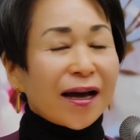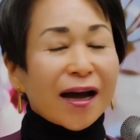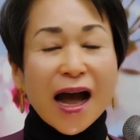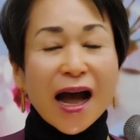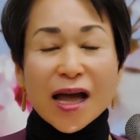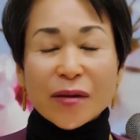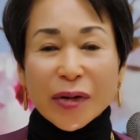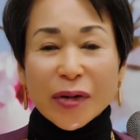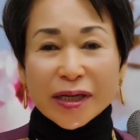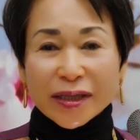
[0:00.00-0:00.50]

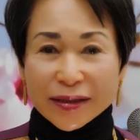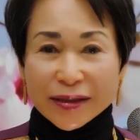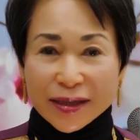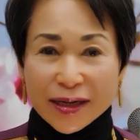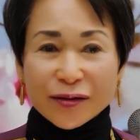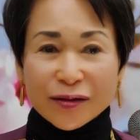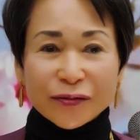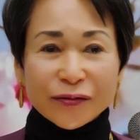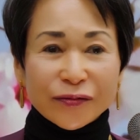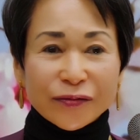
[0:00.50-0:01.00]
I
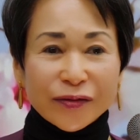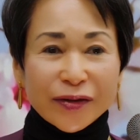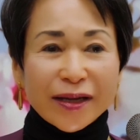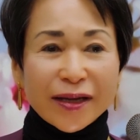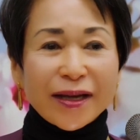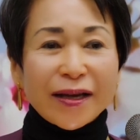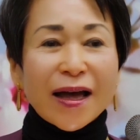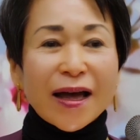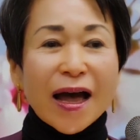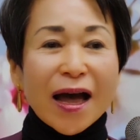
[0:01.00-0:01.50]
myself
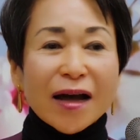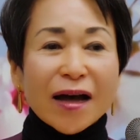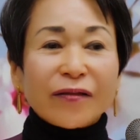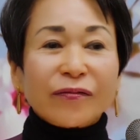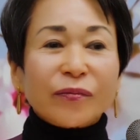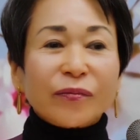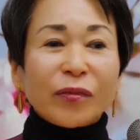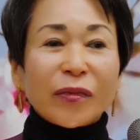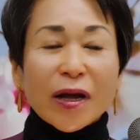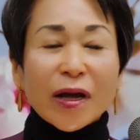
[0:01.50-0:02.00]

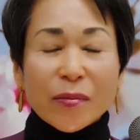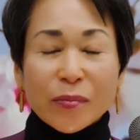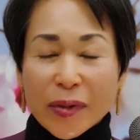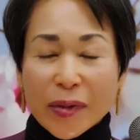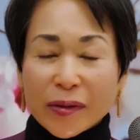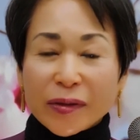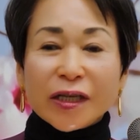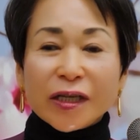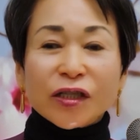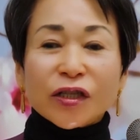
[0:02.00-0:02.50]
have
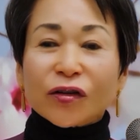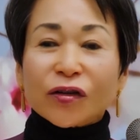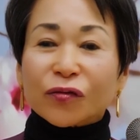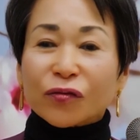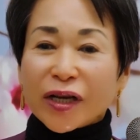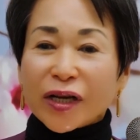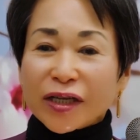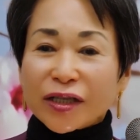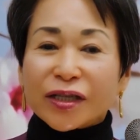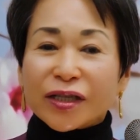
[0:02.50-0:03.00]
many
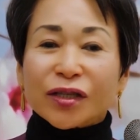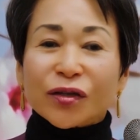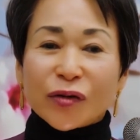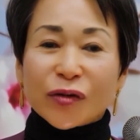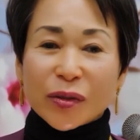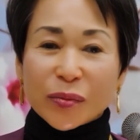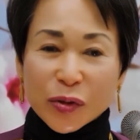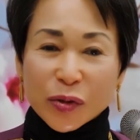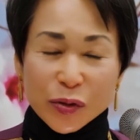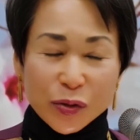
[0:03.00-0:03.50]
generations
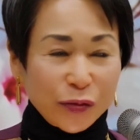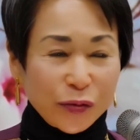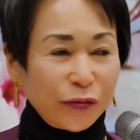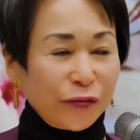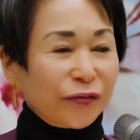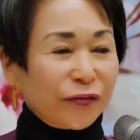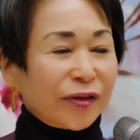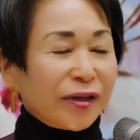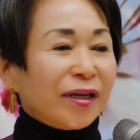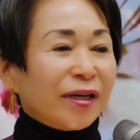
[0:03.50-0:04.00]

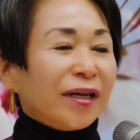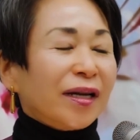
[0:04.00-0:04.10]
removed,